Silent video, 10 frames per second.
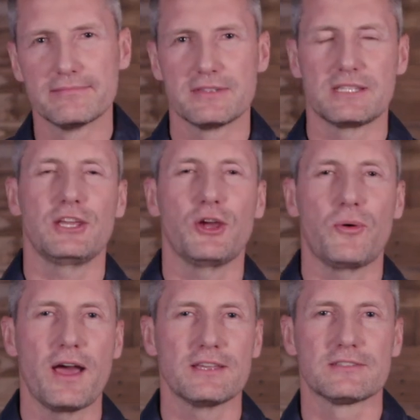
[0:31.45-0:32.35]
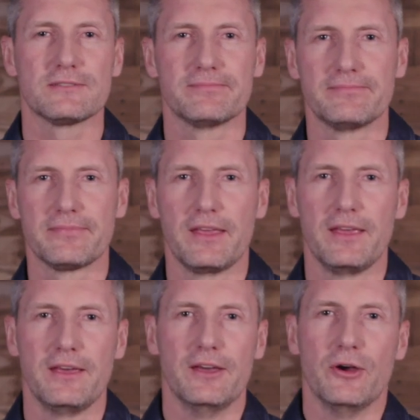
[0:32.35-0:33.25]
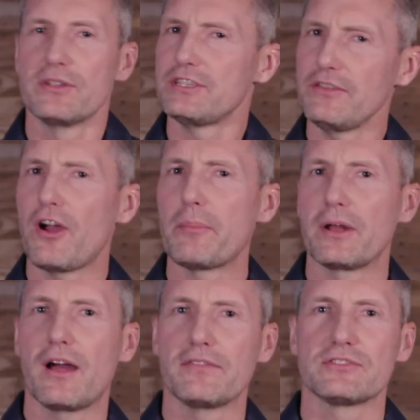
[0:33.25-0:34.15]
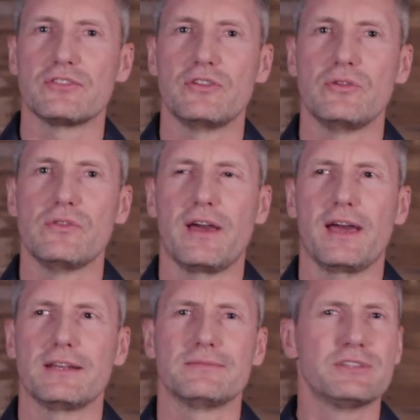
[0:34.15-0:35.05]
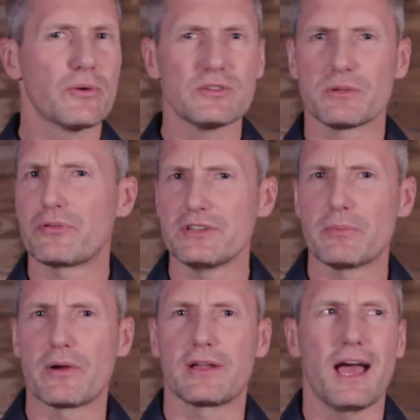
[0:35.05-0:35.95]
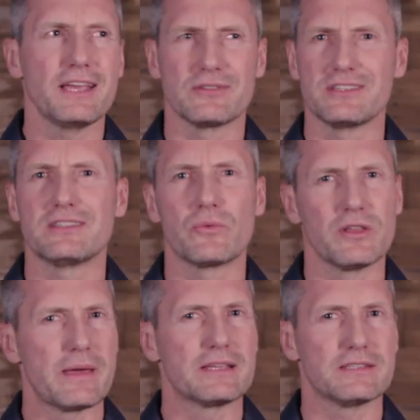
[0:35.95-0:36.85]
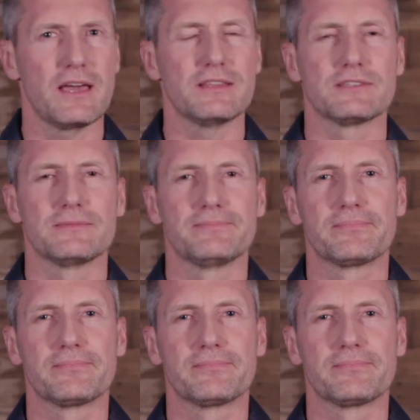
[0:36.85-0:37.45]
the CEO asked. Well, the chief operating officer knew that Jared was a pretty smart guy, so this didn't really make sense.